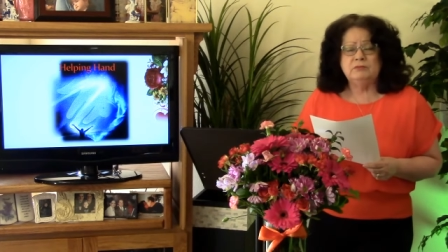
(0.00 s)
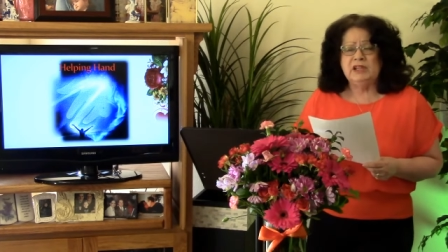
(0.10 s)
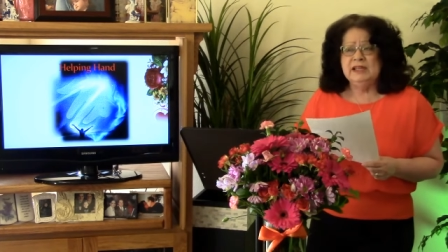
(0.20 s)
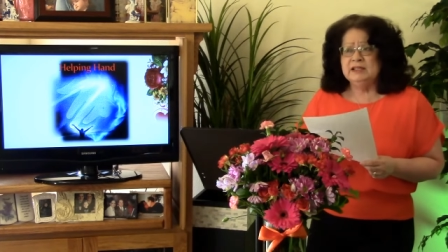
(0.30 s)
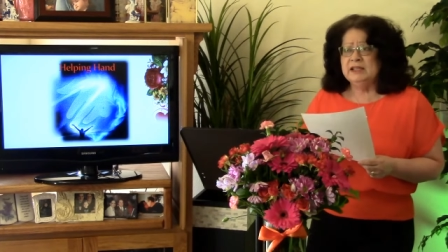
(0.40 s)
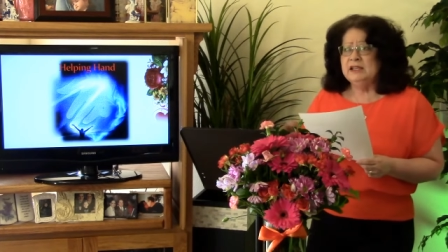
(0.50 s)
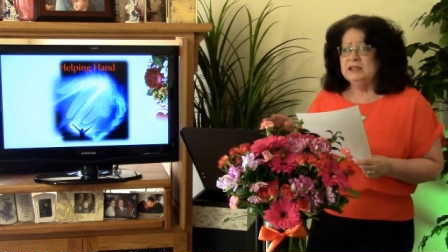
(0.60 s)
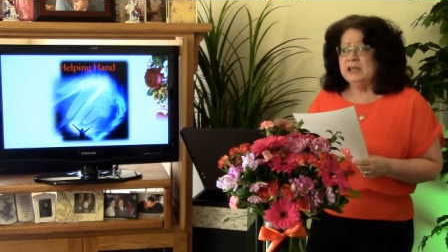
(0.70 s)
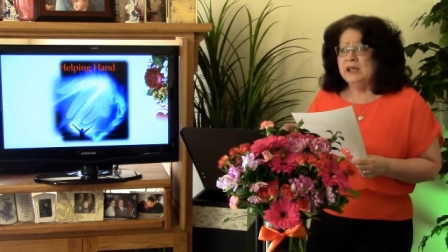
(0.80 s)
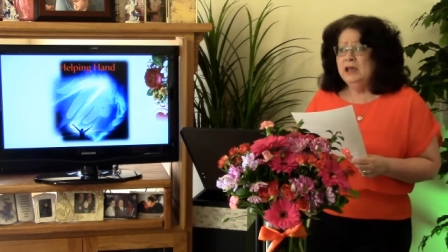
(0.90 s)
It's
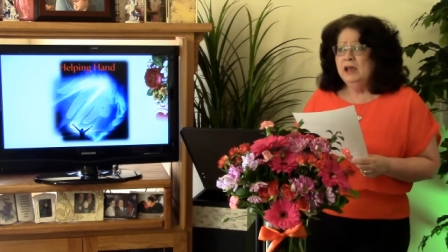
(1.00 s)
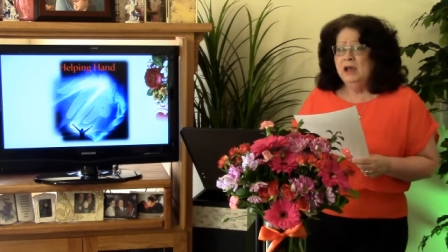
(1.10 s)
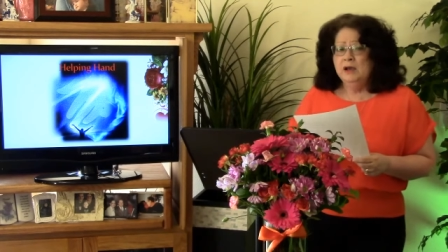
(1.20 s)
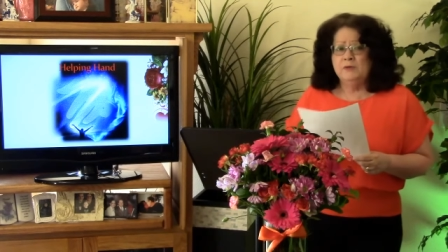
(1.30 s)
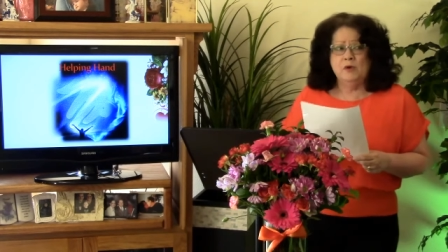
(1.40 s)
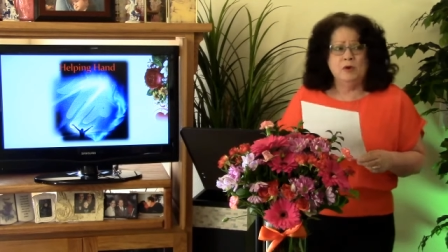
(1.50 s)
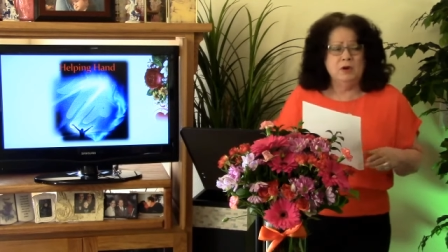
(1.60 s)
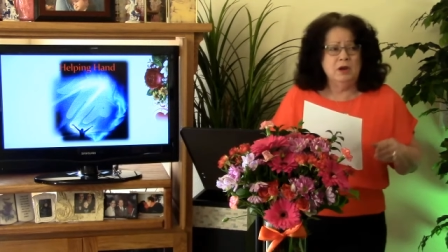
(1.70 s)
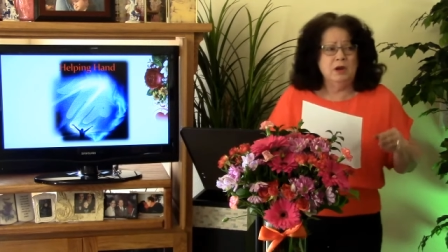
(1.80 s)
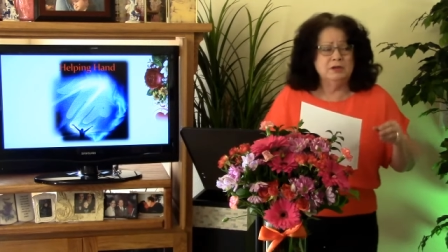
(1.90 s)
easy
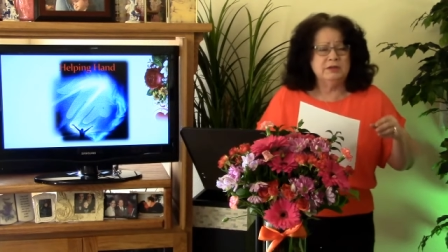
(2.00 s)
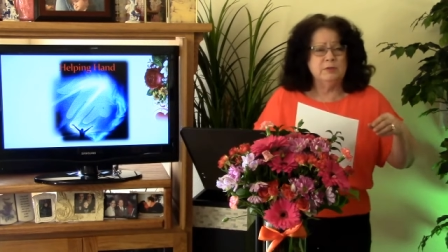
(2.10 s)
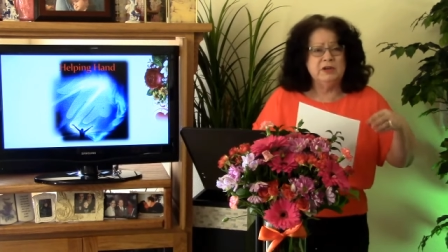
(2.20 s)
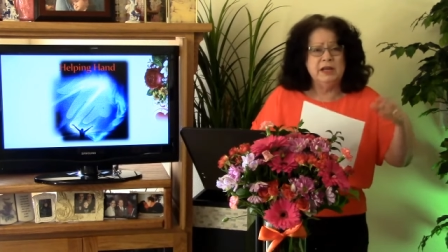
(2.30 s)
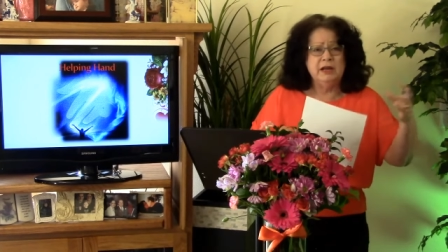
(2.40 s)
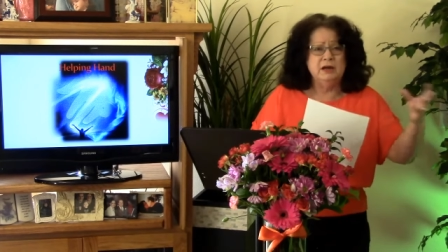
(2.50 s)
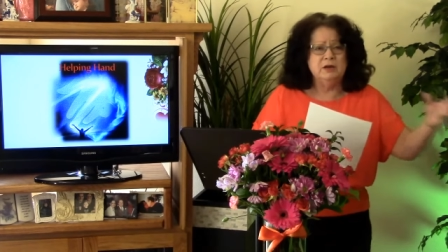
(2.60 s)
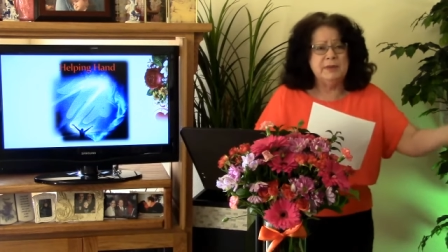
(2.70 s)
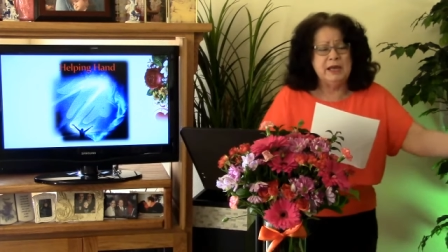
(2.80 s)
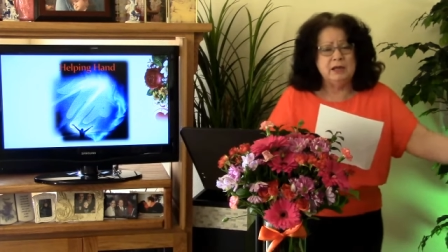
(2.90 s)
for uh, someone to hear
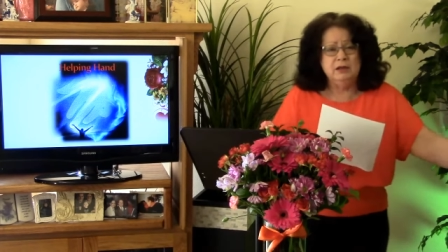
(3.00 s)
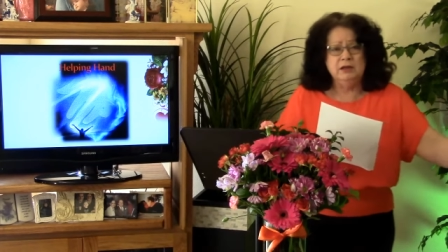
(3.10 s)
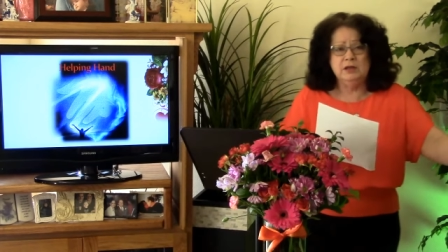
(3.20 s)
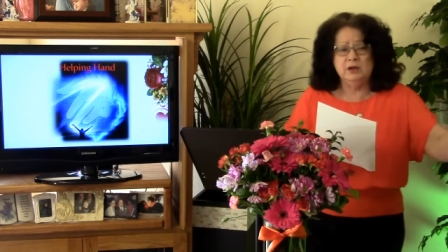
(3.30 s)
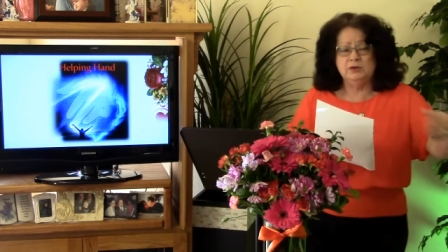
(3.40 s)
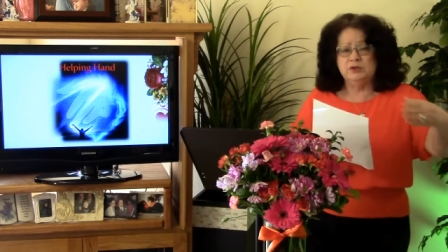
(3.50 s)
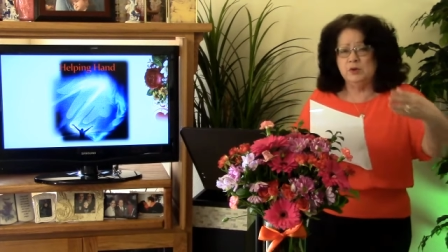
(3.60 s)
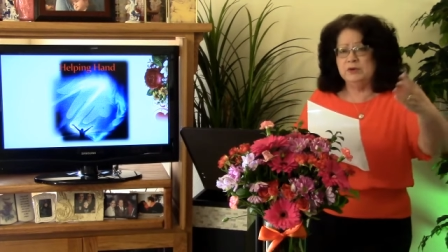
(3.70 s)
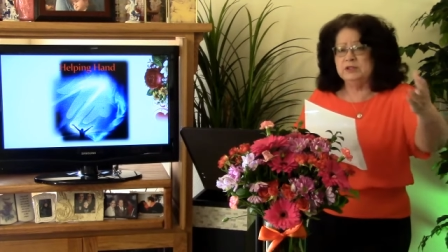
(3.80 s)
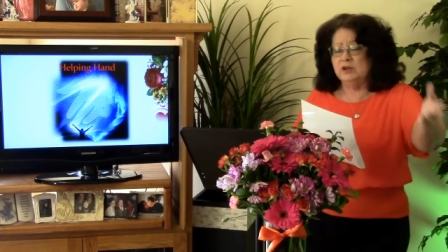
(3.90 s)
about, you know,
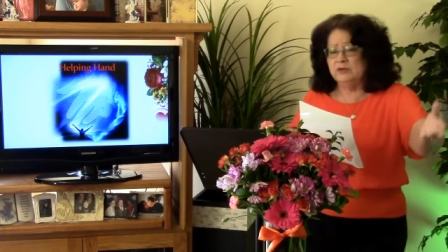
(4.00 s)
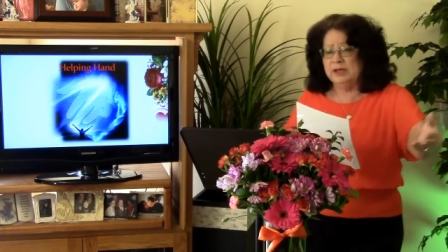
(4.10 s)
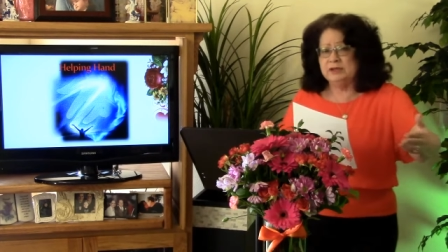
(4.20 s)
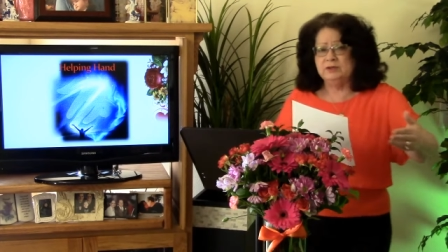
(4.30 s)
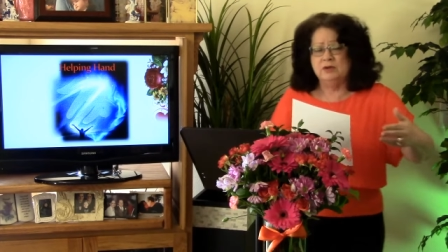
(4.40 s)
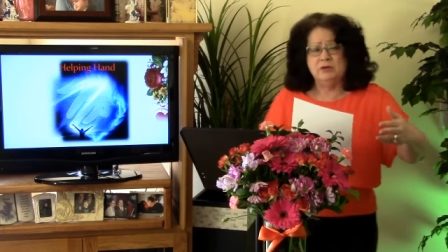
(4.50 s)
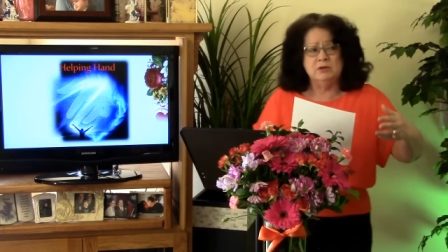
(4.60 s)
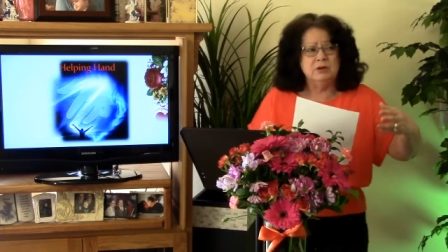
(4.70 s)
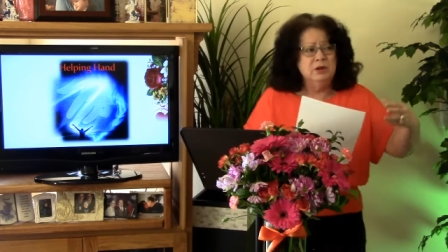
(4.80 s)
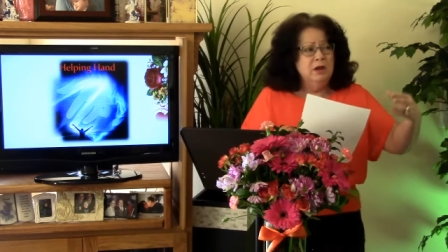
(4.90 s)
so-and-so next
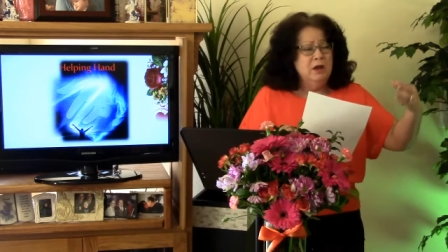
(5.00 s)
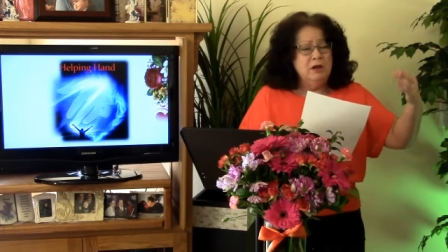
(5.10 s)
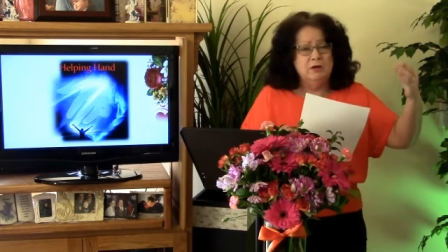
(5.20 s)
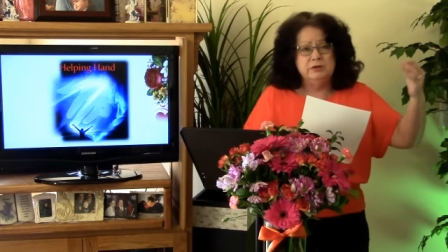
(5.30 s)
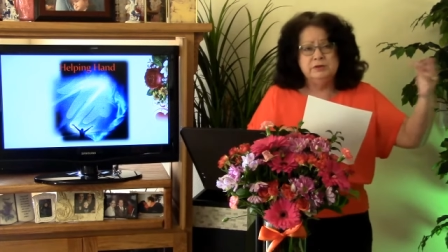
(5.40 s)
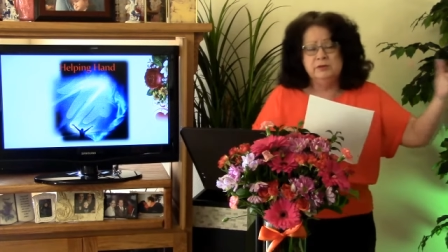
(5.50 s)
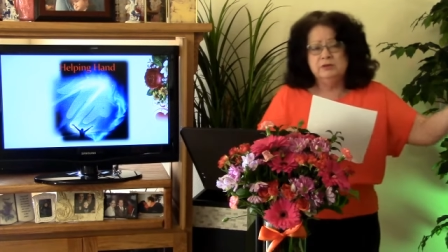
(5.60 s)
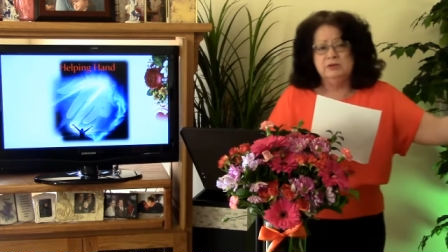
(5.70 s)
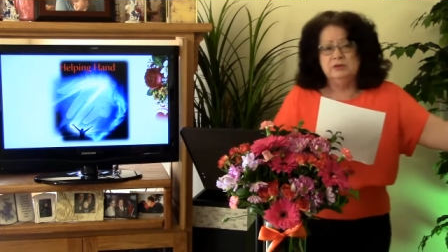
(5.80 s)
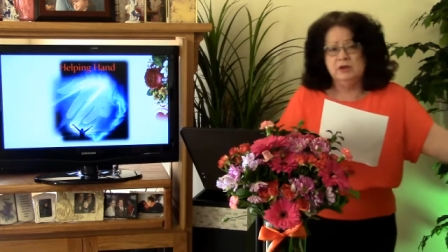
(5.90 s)
door or
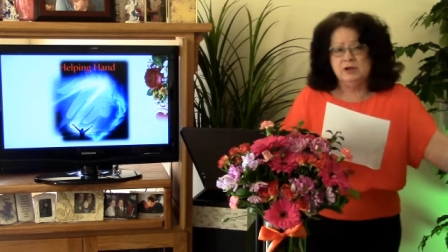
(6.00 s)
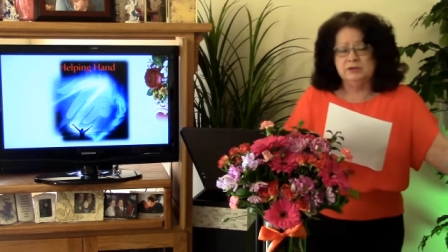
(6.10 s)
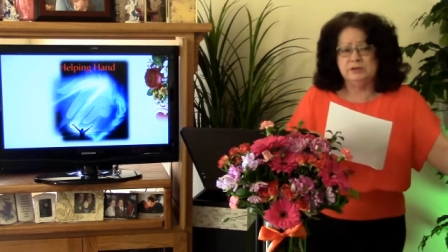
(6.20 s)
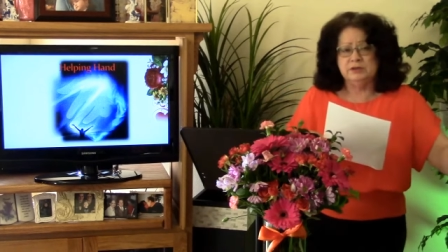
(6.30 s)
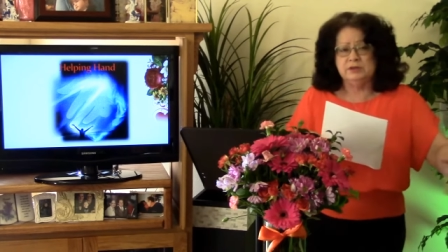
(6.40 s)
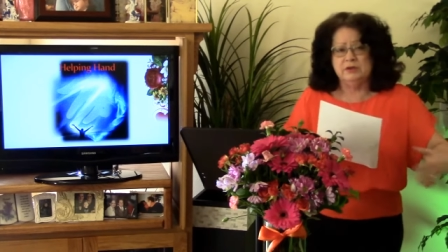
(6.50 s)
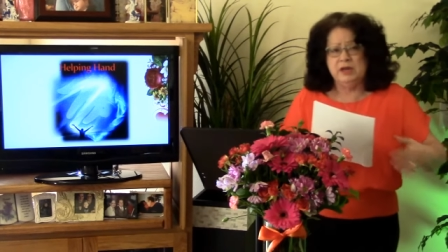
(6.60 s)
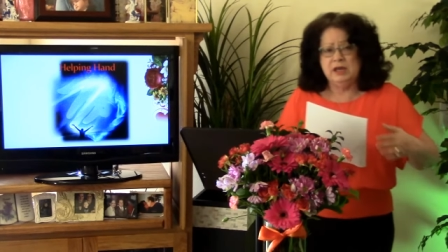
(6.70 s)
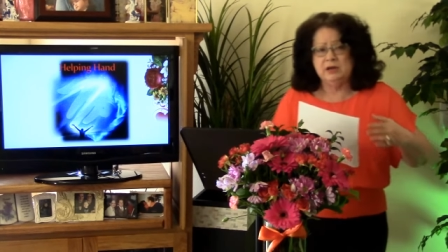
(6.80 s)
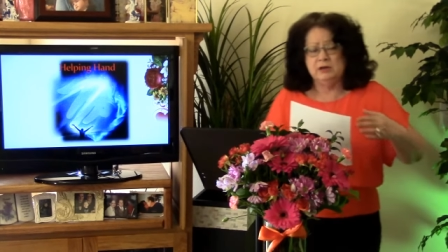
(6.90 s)
so-and-so across the
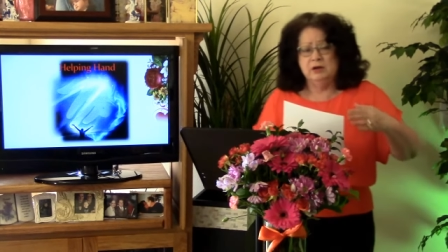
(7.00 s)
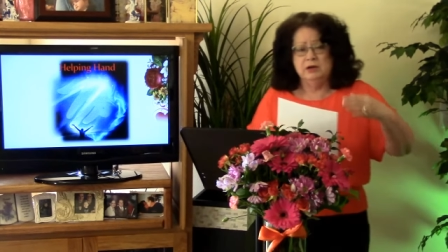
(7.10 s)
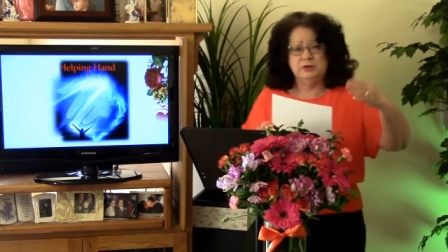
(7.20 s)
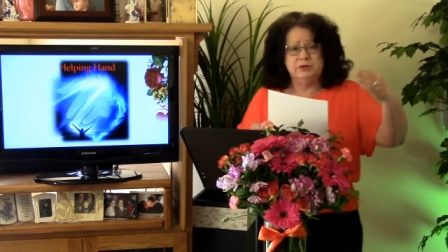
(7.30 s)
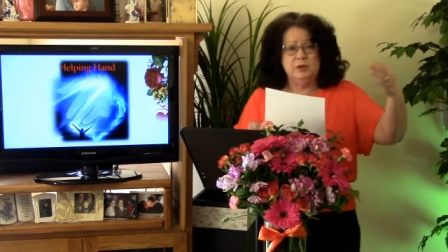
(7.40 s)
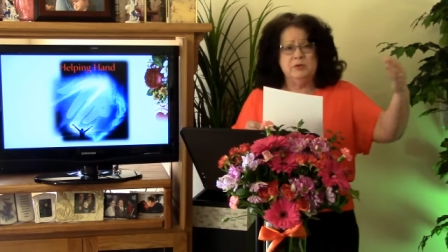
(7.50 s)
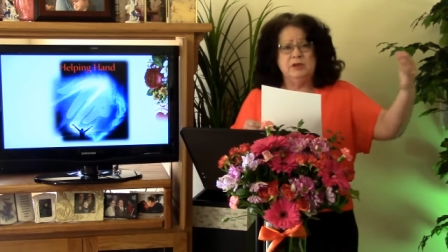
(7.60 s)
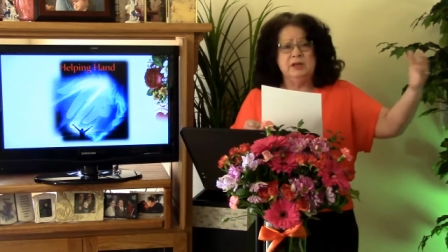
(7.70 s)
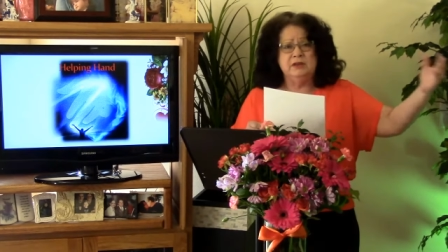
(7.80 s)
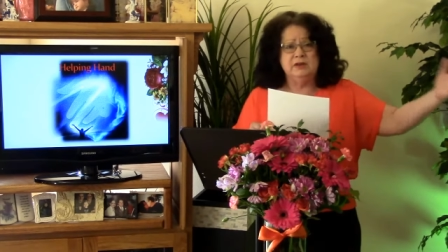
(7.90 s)
street or, or
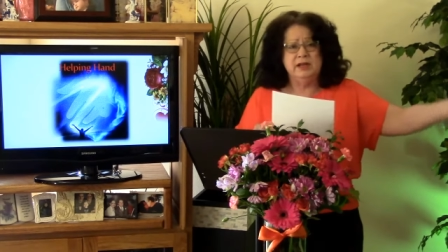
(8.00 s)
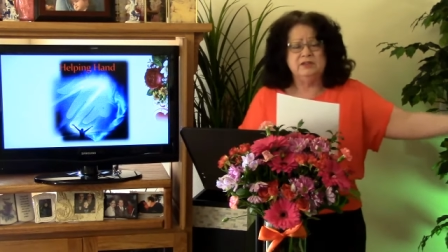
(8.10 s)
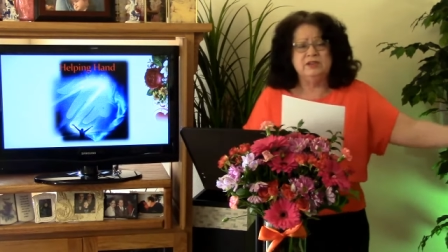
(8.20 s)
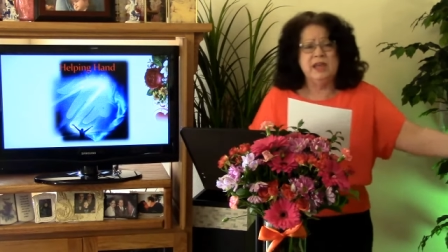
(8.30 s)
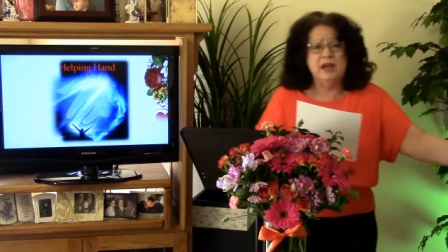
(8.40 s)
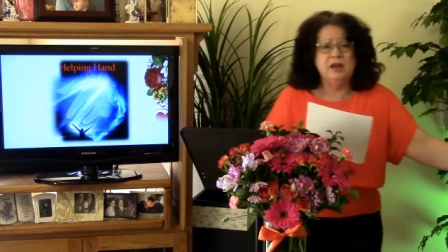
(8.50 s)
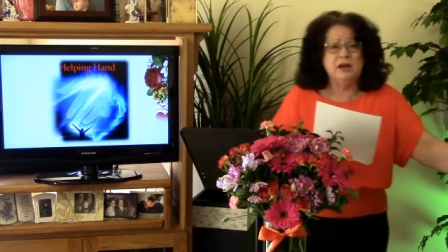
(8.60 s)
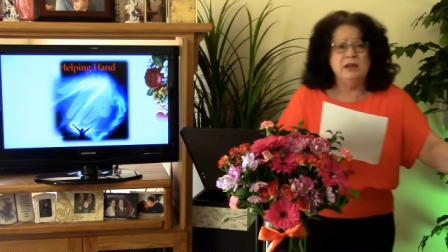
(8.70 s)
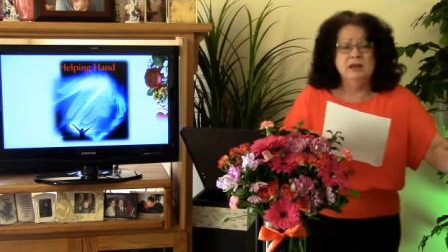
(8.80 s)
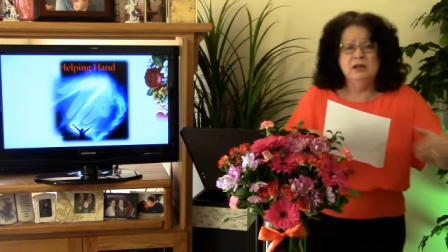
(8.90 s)
someone in the next
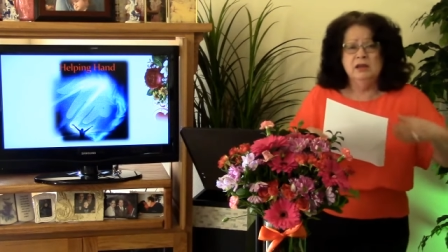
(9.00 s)
county.